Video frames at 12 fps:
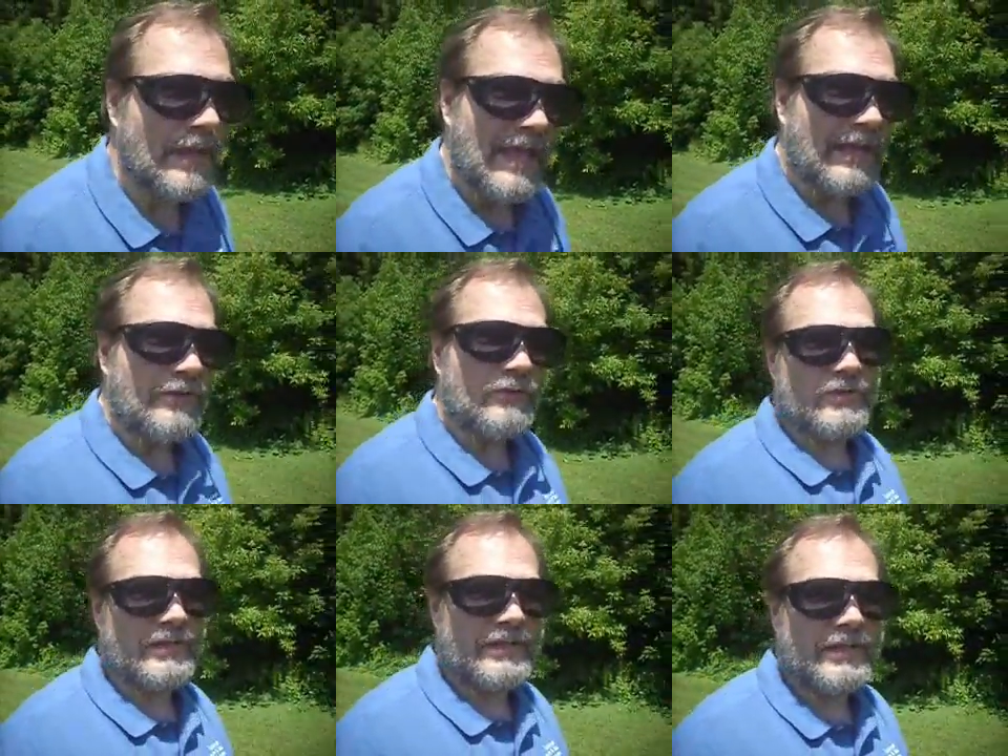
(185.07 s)

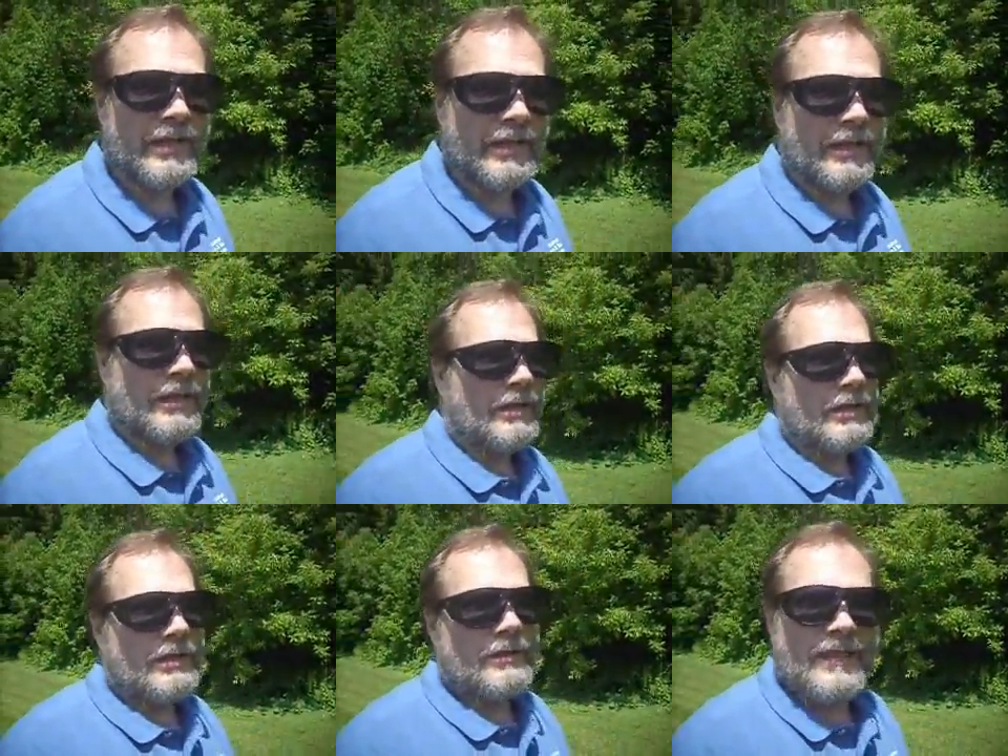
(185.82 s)
Actually,
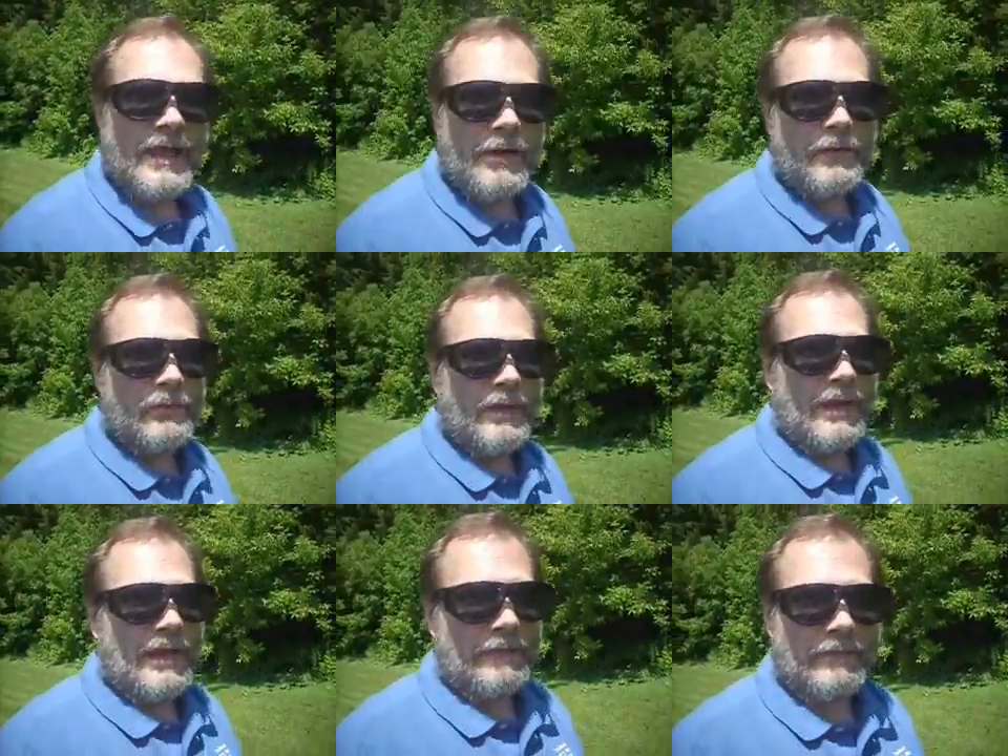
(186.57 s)
now you
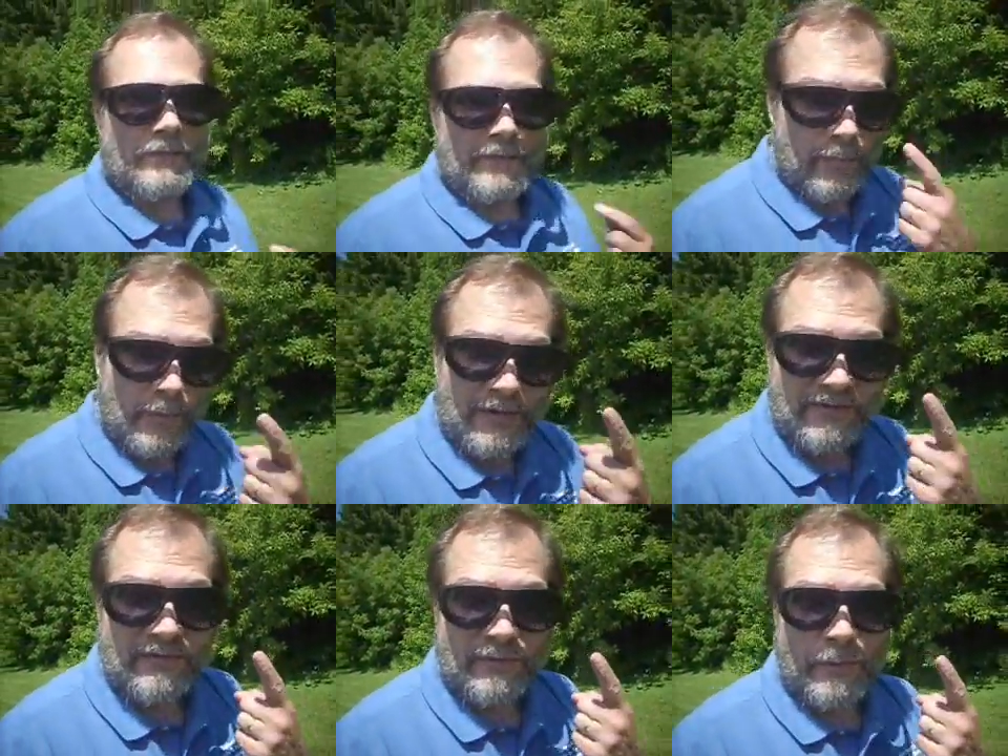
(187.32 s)
have
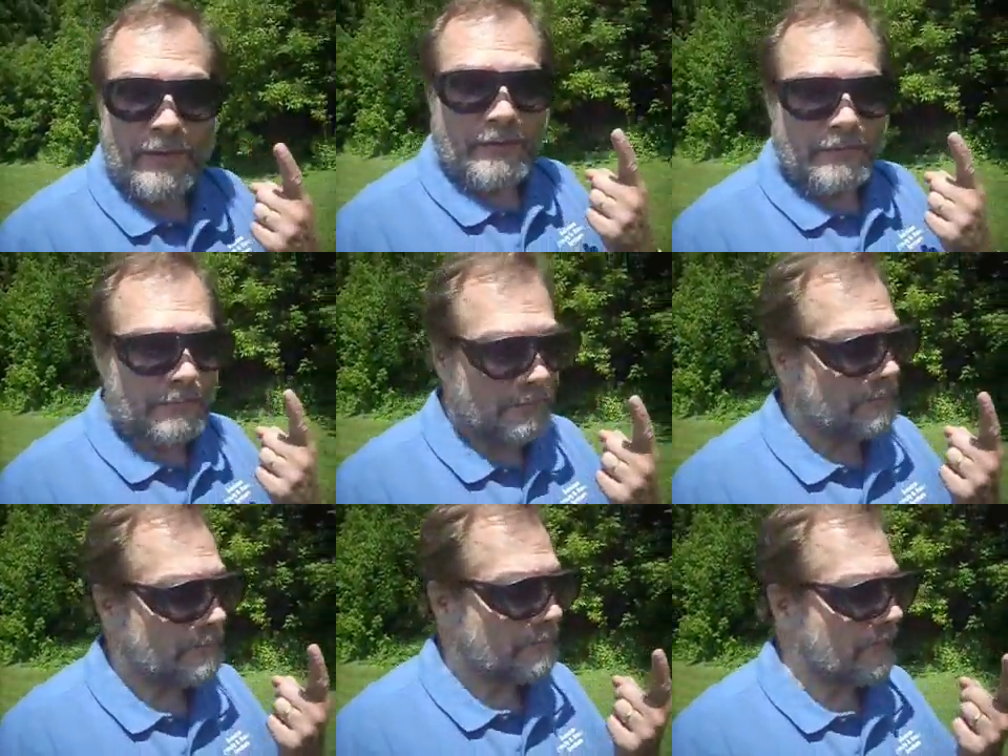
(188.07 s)
poisonous oil
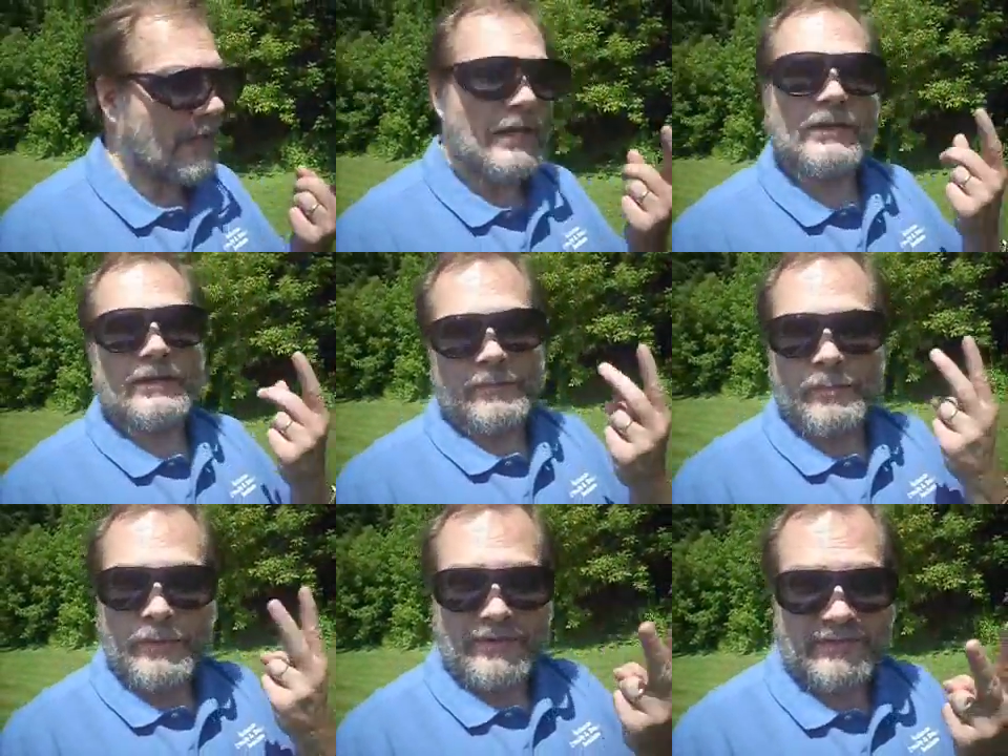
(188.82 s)
and you have
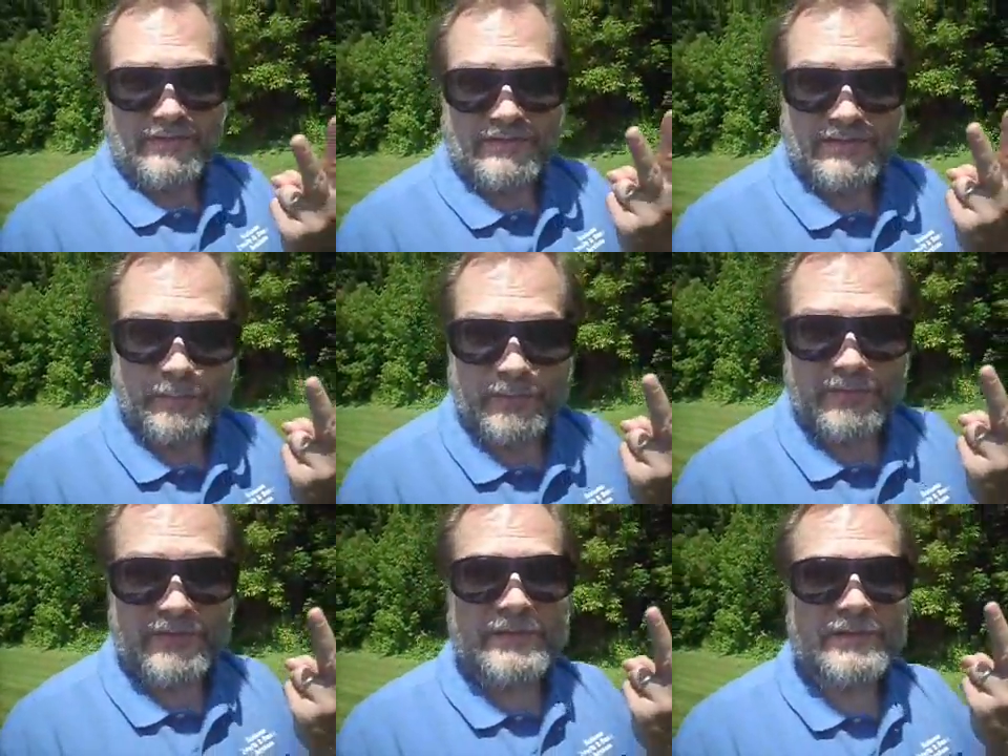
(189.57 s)
poisonous
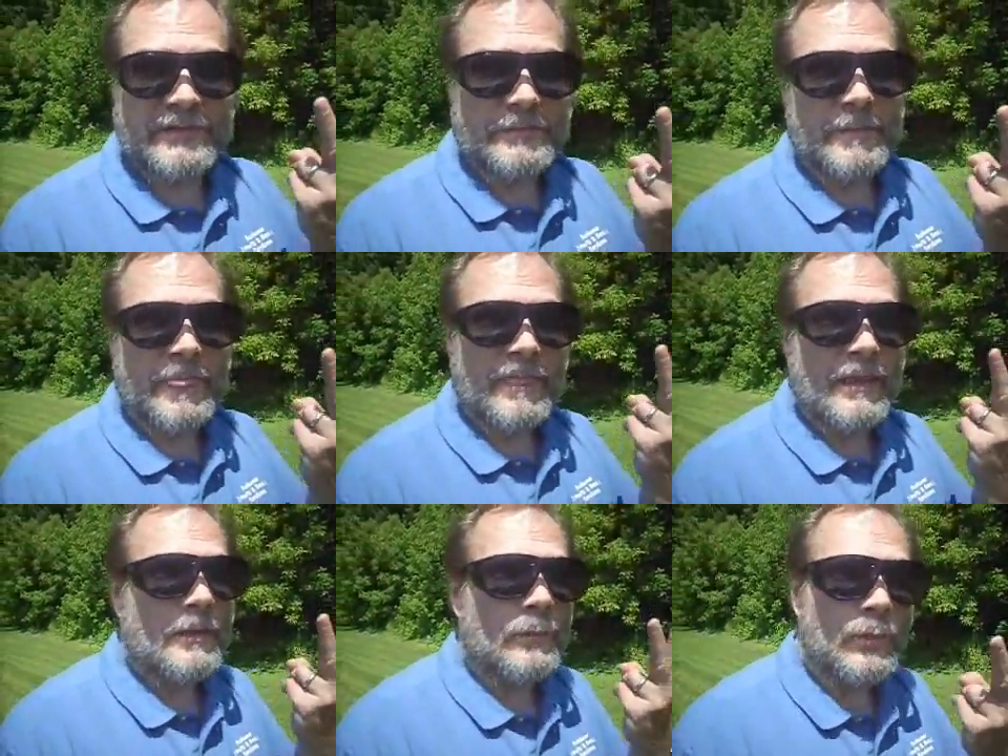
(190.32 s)
dispersant
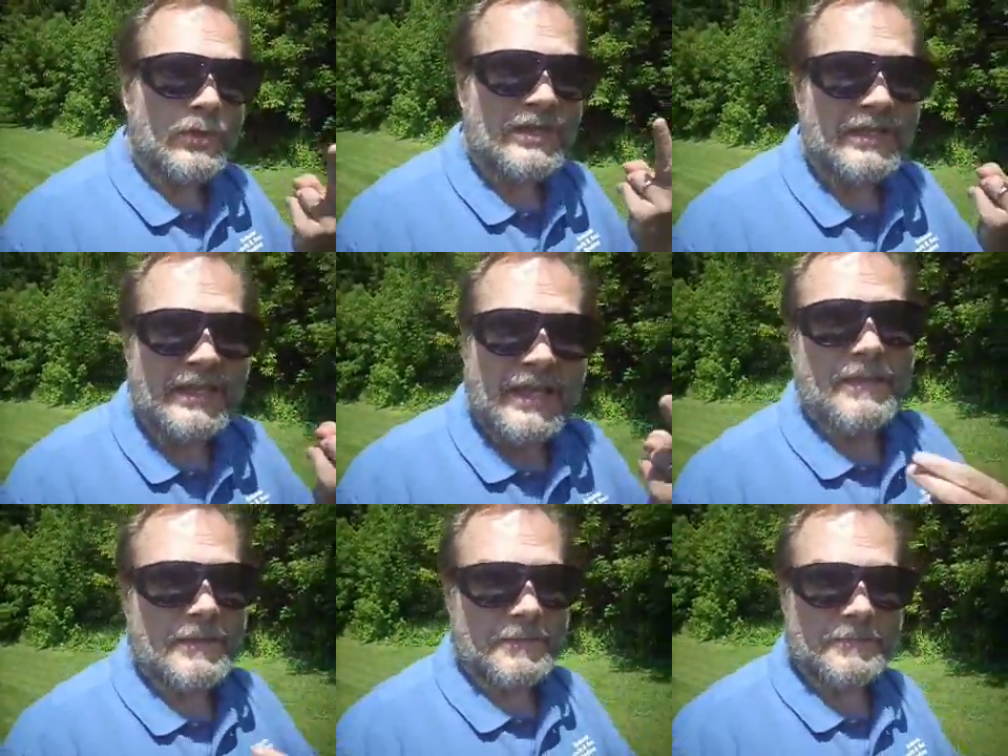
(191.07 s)
working
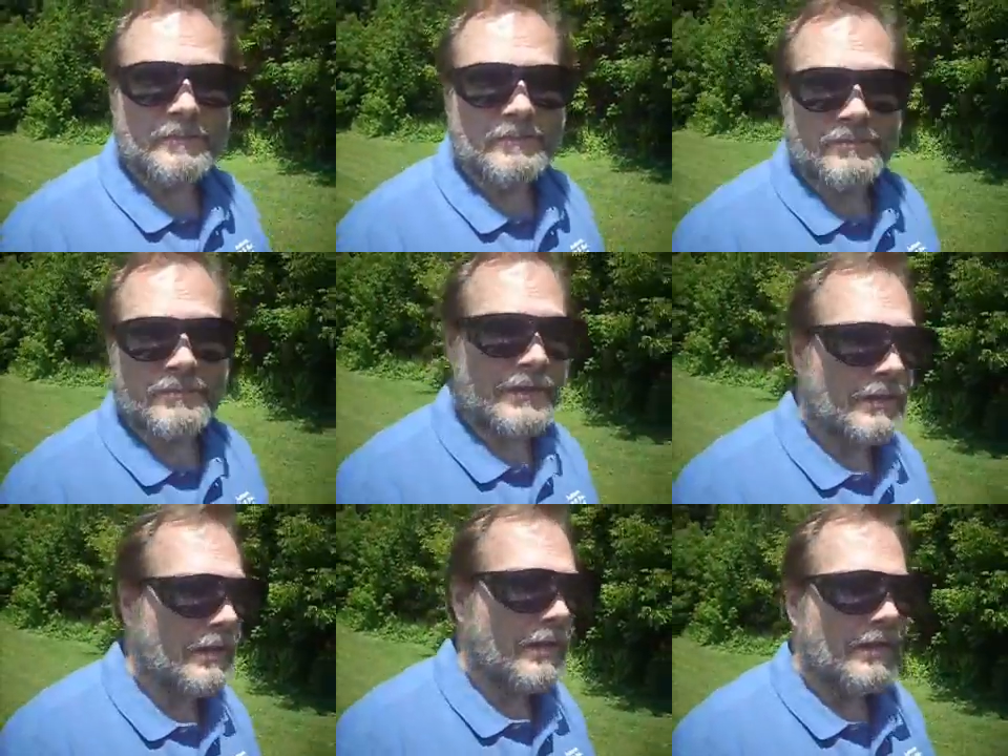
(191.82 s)
together,
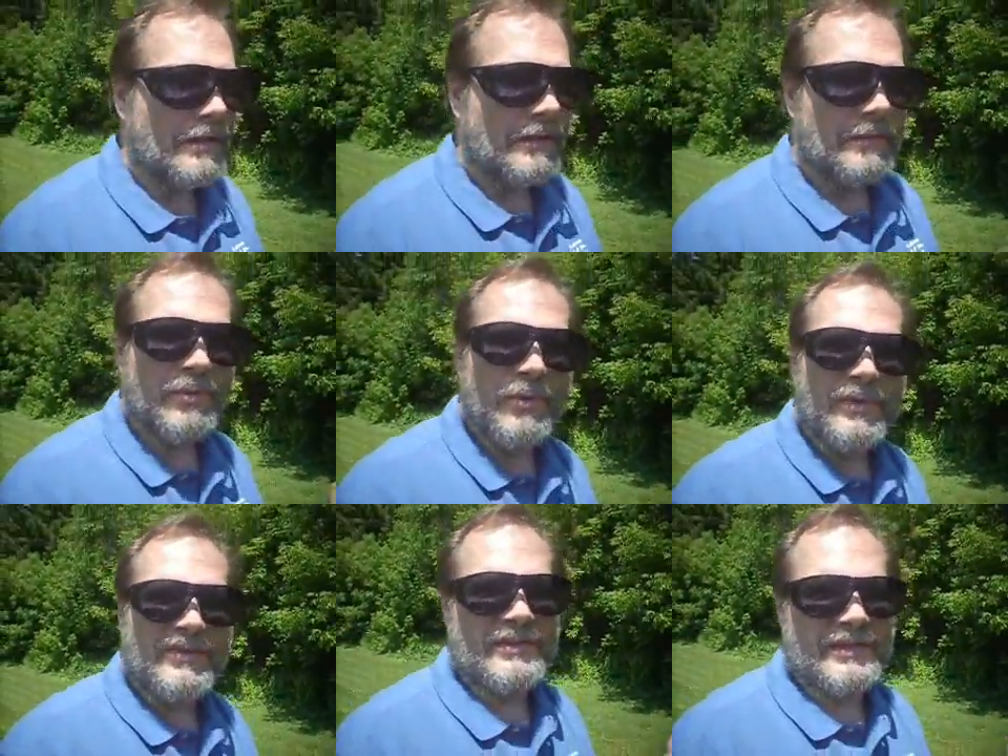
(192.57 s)

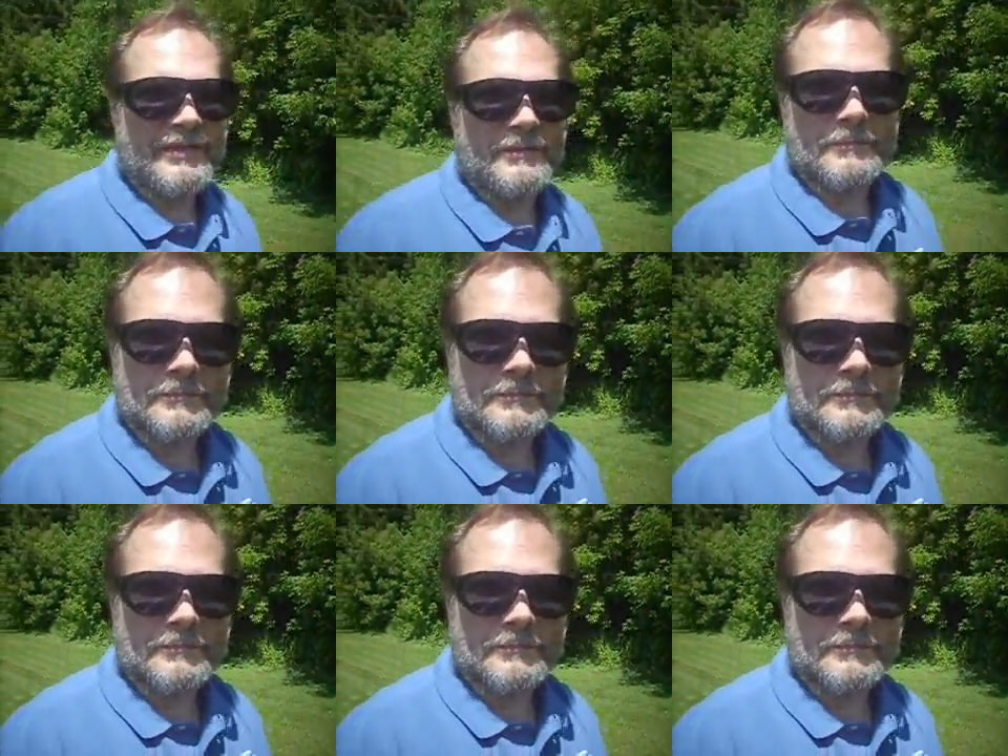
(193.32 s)
poisoning.